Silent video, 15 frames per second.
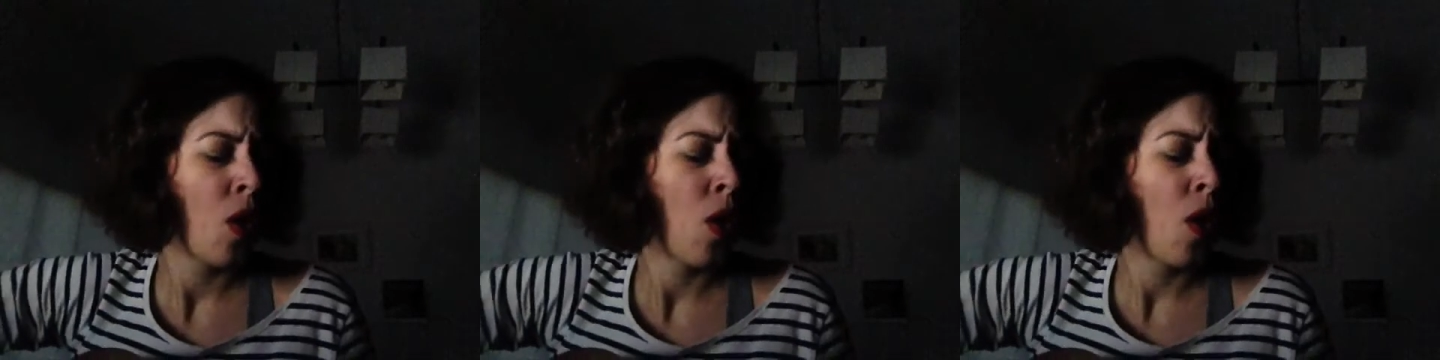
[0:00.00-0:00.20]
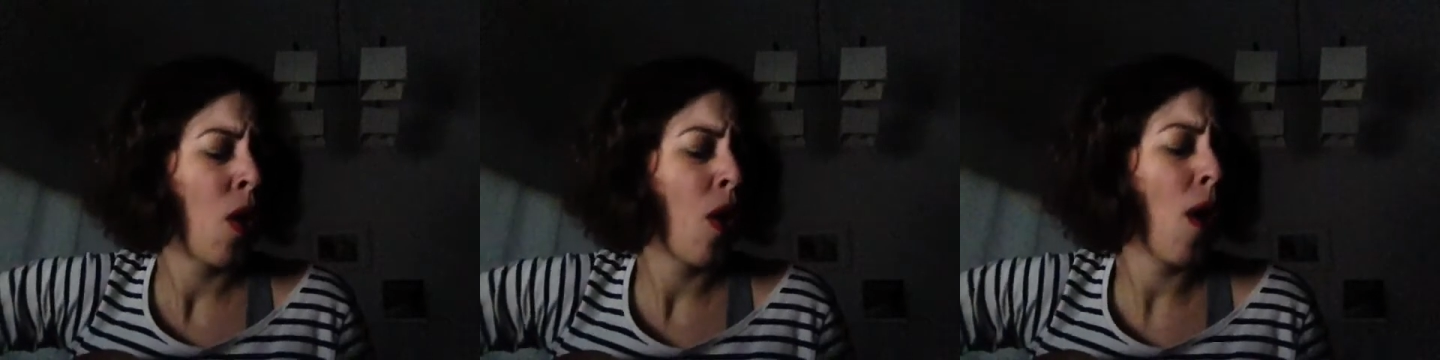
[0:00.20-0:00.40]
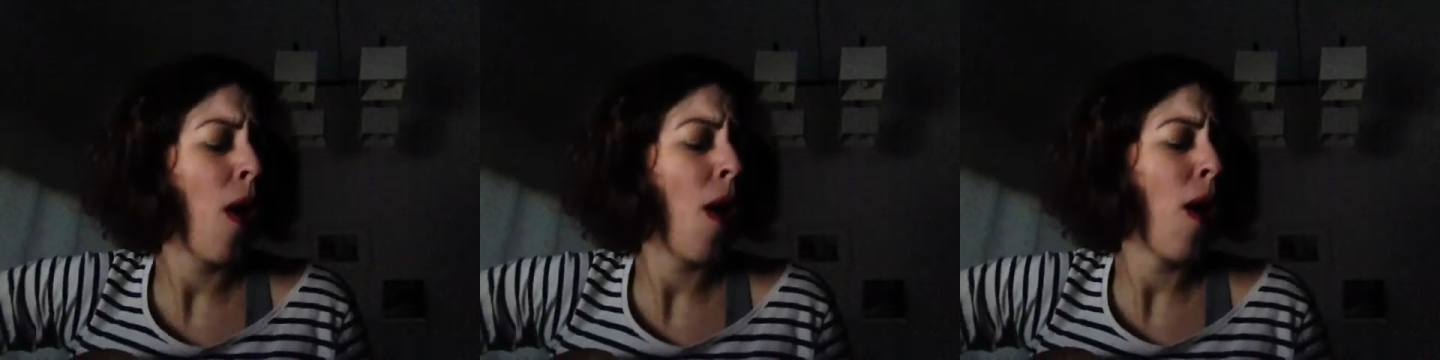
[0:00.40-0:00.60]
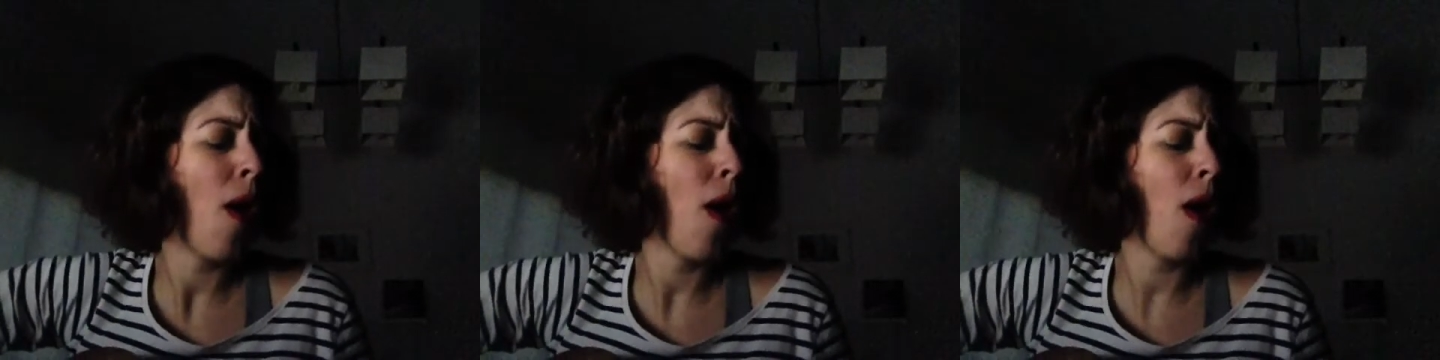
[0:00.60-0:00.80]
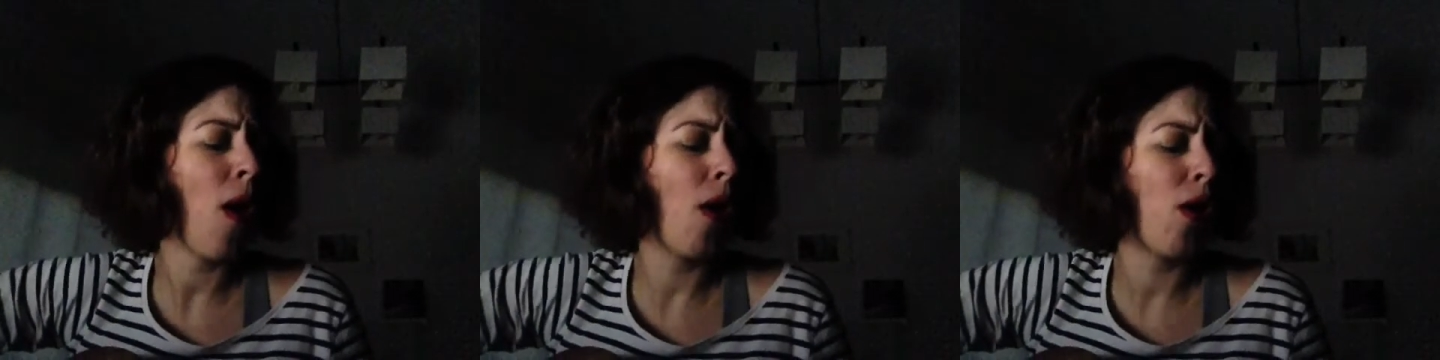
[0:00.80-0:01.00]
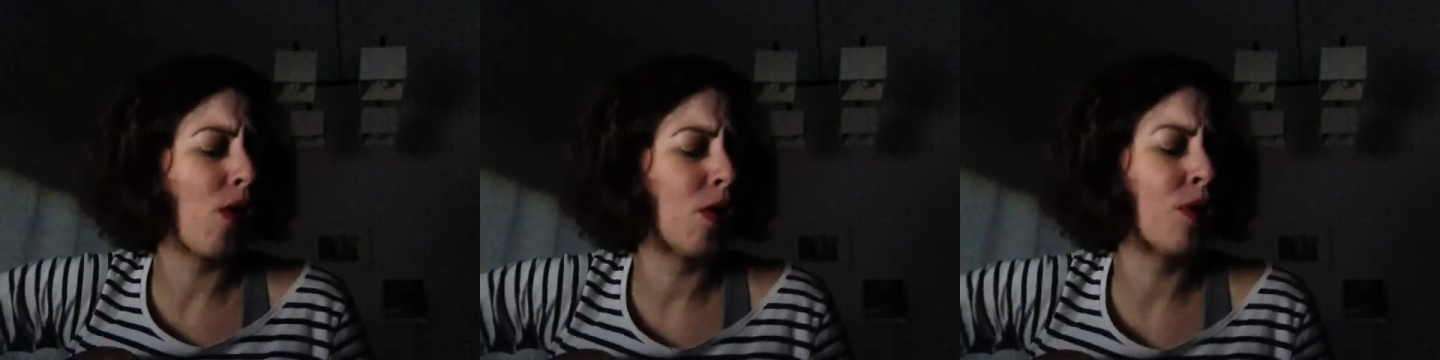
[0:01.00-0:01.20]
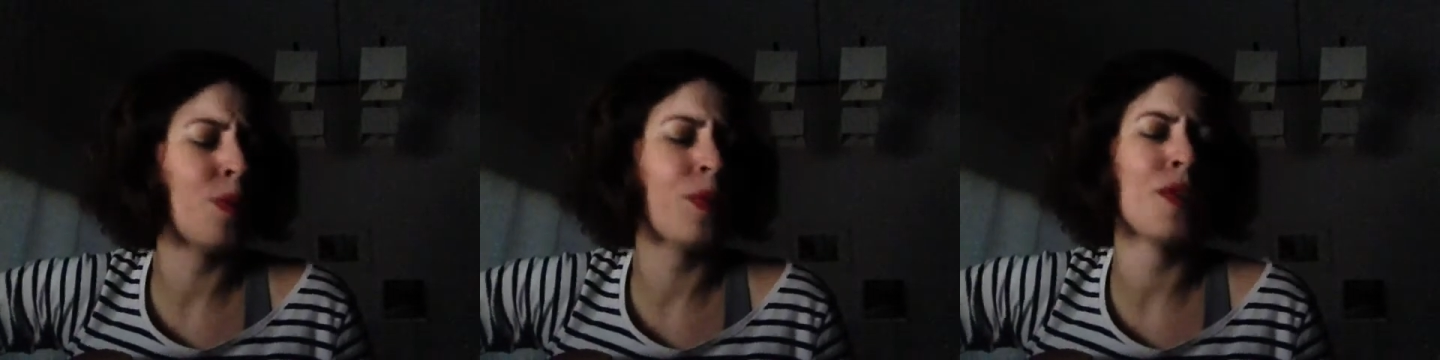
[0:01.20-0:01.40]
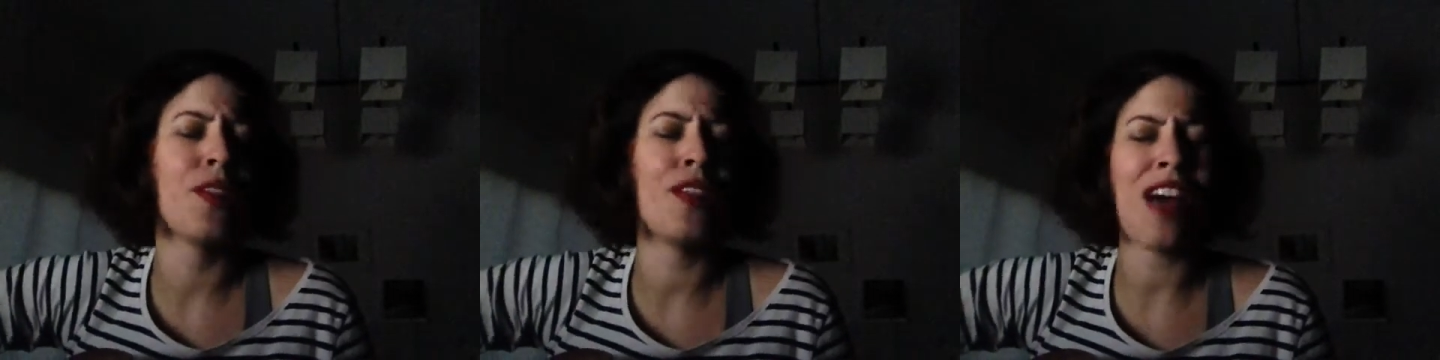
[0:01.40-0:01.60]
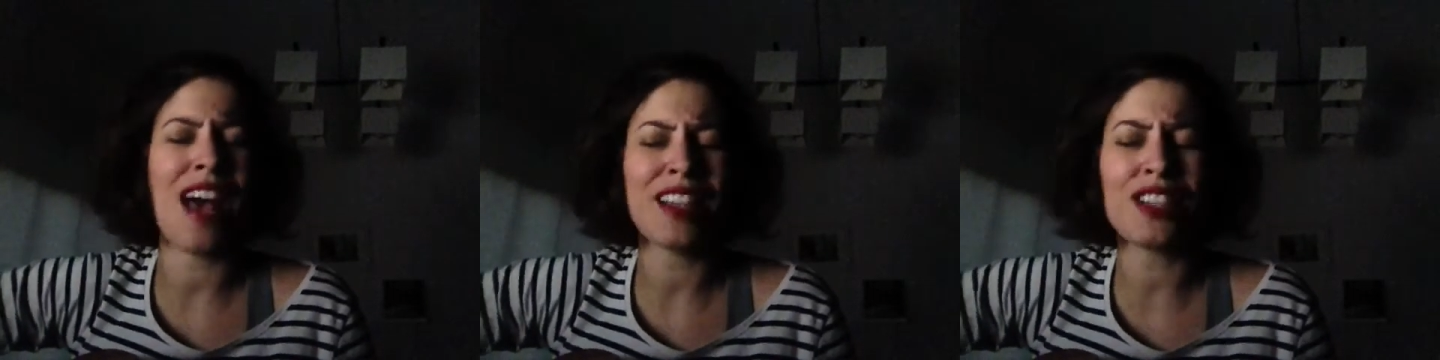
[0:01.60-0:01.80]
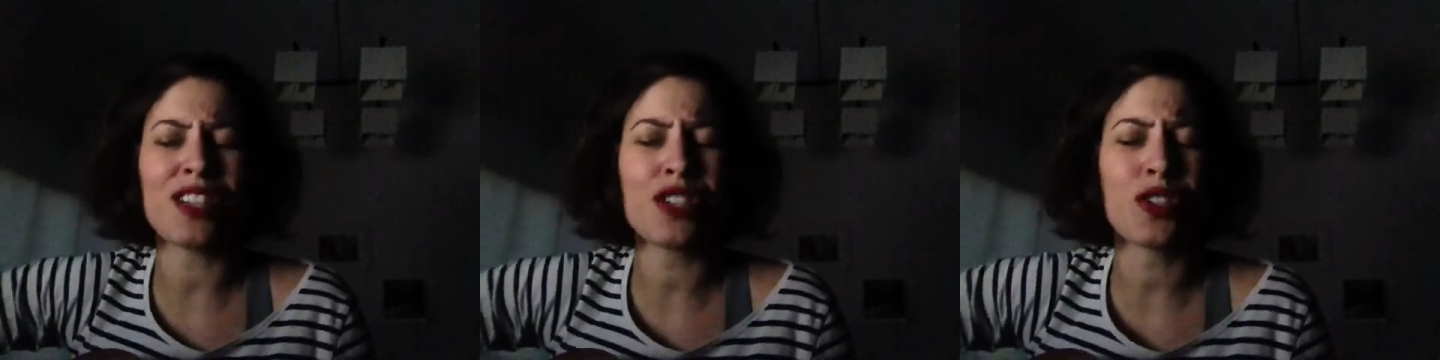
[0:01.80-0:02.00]
Oh, but
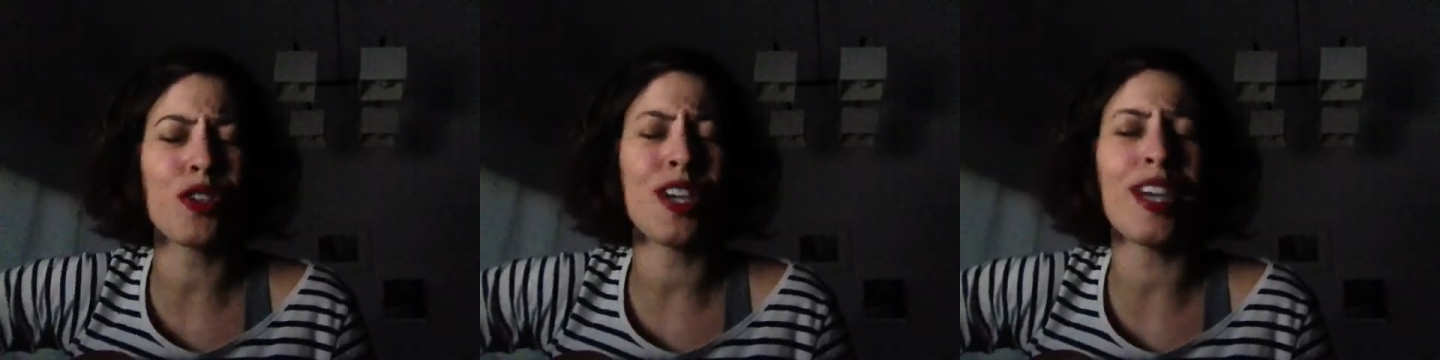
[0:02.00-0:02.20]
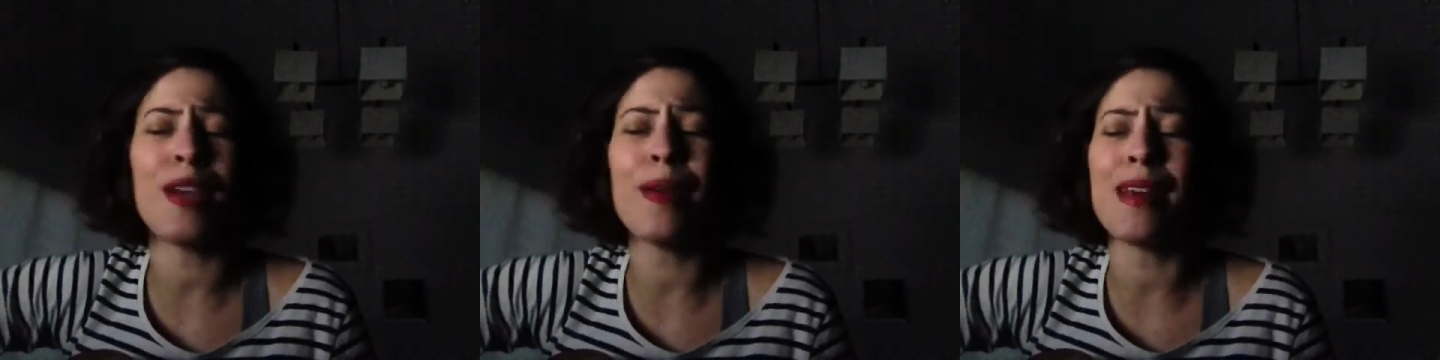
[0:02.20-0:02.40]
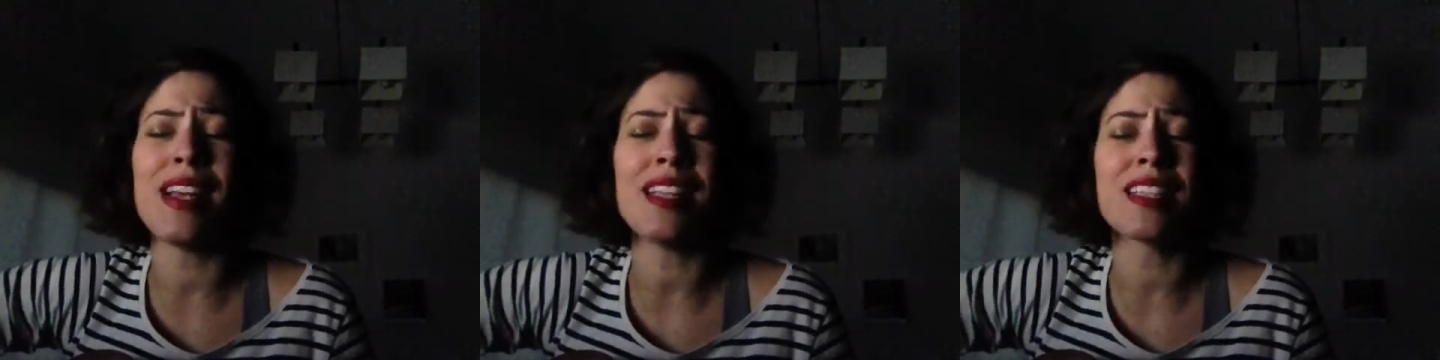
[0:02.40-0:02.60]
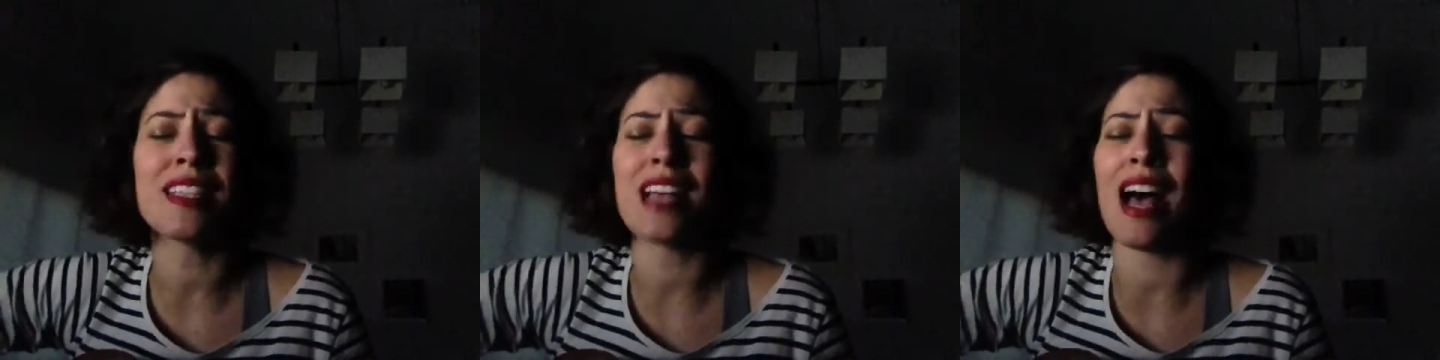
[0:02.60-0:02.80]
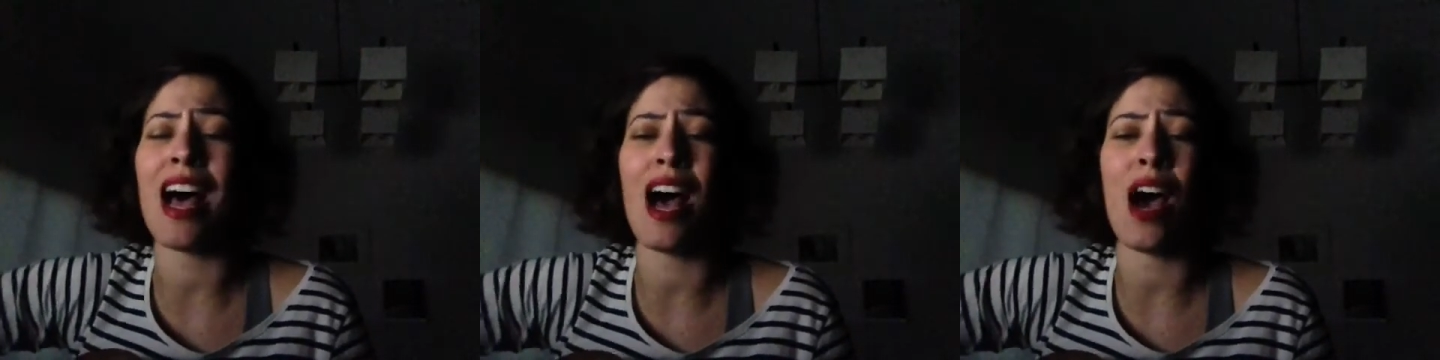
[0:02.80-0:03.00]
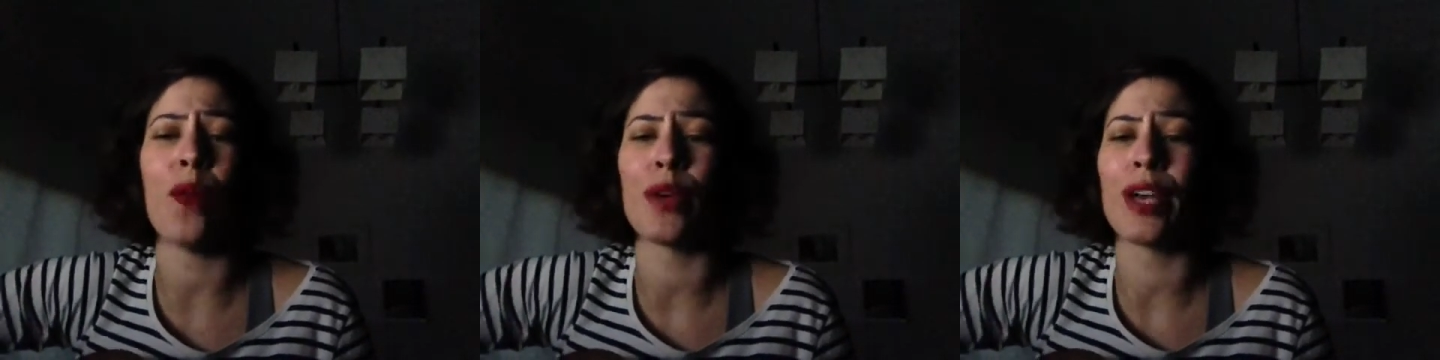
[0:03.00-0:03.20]
there's a screaming sound.